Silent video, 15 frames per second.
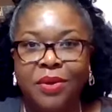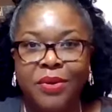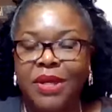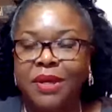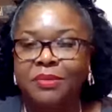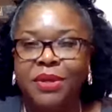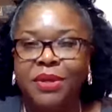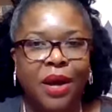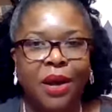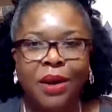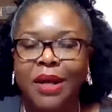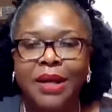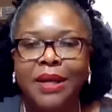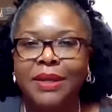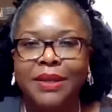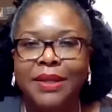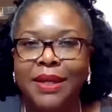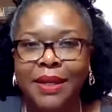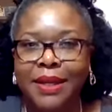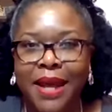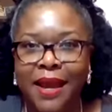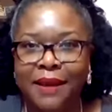don't keep the law,
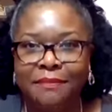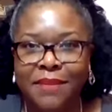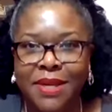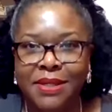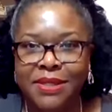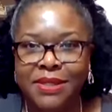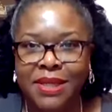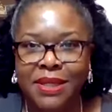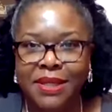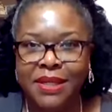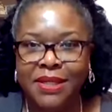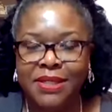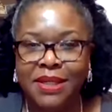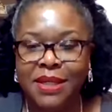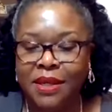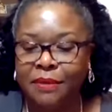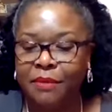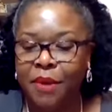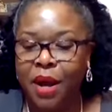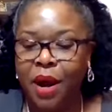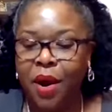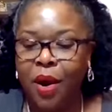none of that means anything to
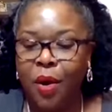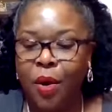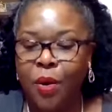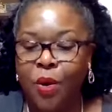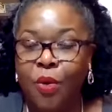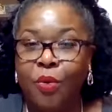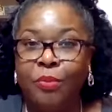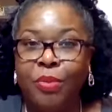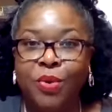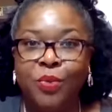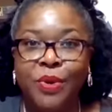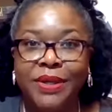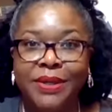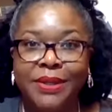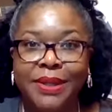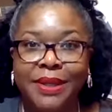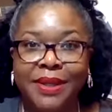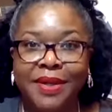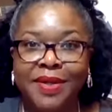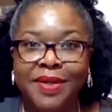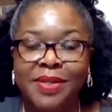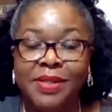him. Oh, but what
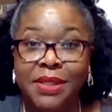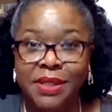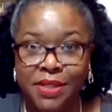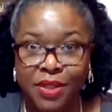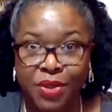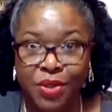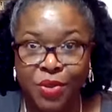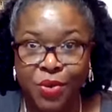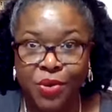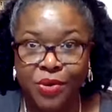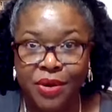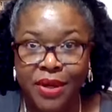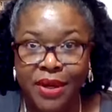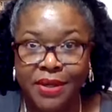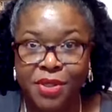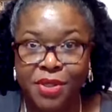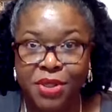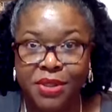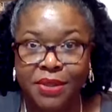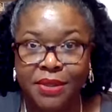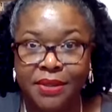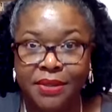does is a new
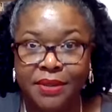creation